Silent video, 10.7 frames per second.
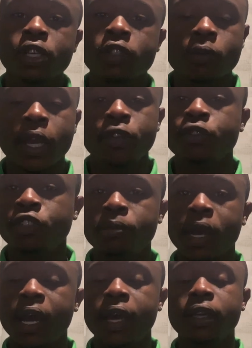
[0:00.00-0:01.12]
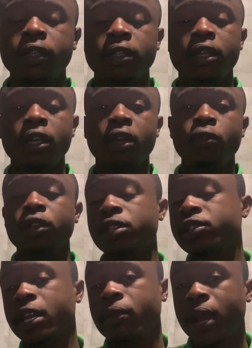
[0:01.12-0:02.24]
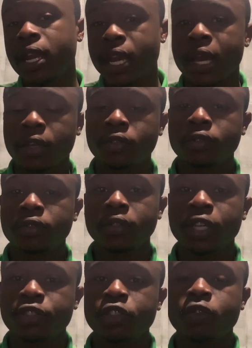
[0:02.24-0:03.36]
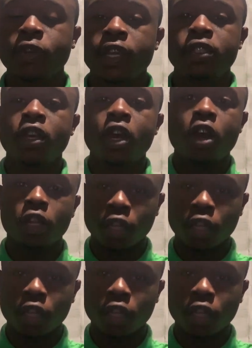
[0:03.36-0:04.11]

reason why you should buy real estate right now. Interest rates are